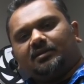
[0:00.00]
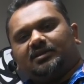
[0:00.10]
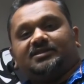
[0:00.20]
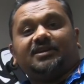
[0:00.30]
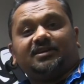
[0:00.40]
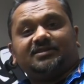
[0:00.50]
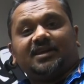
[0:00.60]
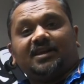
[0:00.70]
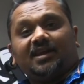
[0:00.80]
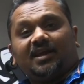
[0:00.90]
the
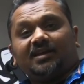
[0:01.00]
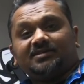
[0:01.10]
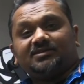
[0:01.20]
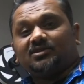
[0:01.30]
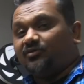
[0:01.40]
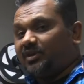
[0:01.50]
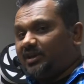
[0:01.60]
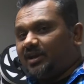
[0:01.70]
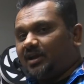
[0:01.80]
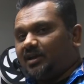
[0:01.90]
CR10S of any
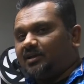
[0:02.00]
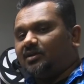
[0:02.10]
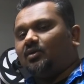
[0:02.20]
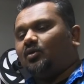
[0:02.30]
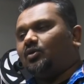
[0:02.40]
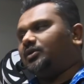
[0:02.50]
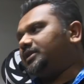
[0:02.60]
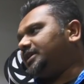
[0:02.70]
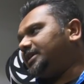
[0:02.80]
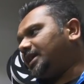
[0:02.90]
kind, or
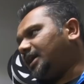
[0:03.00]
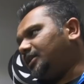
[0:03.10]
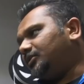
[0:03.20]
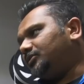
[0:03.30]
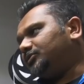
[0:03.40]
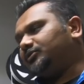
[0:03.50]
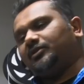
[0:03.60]
the Creality